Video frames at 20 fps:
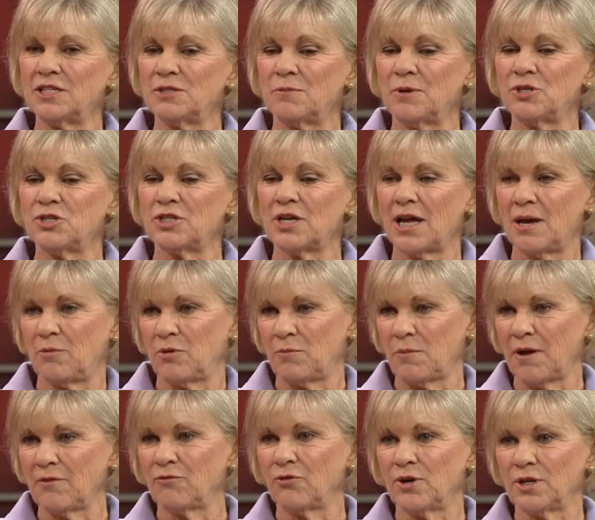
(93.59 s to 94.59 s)
as much time with
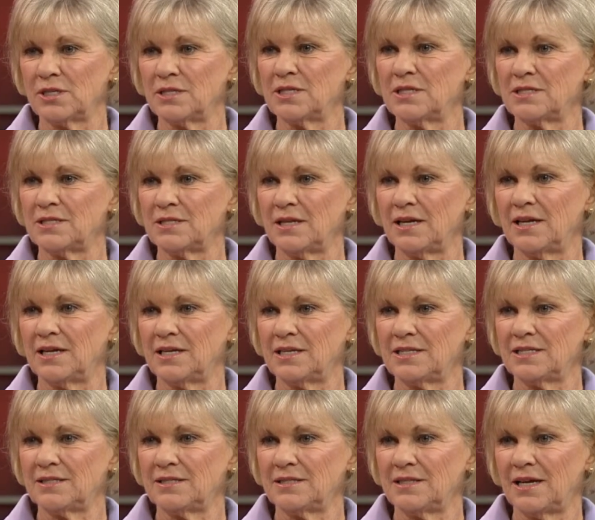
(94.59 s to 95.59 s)
my friends
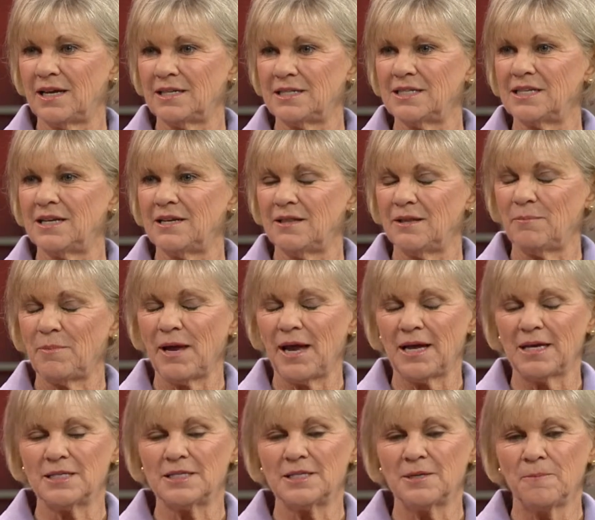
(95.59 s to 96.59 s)
as I did in the
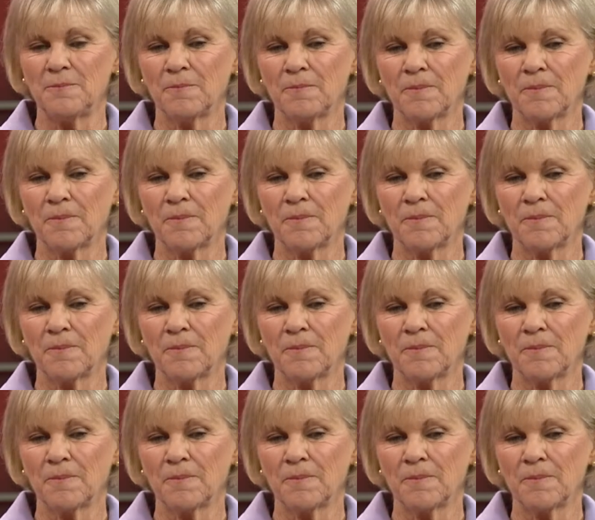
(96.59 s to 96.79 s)
past.